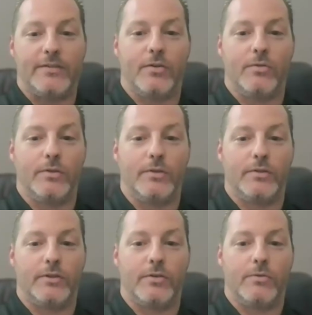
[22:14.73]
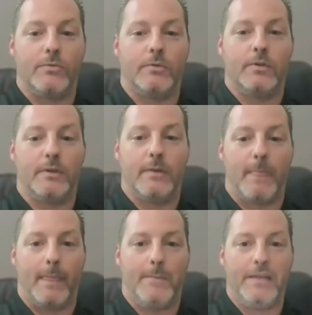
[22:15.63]
Yeah, so
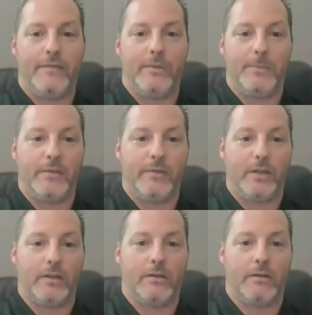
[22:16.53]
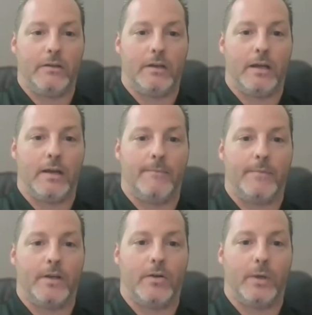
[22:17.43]
let me give you
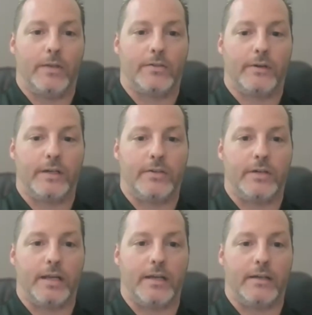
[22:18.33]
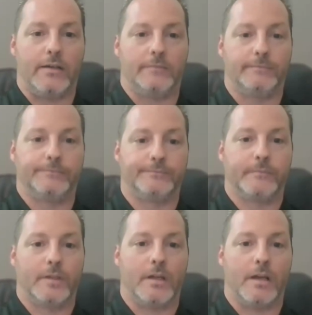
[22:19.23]
a quick screenshot here.
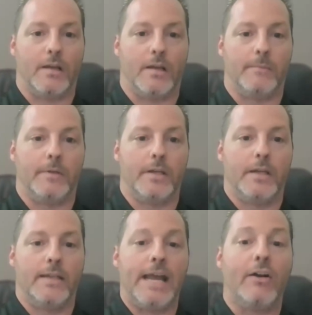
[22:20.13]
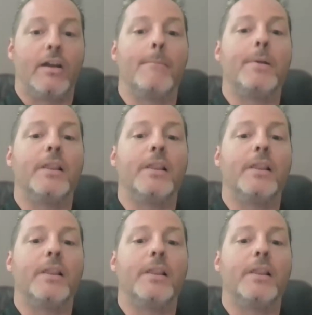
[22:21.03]
Now,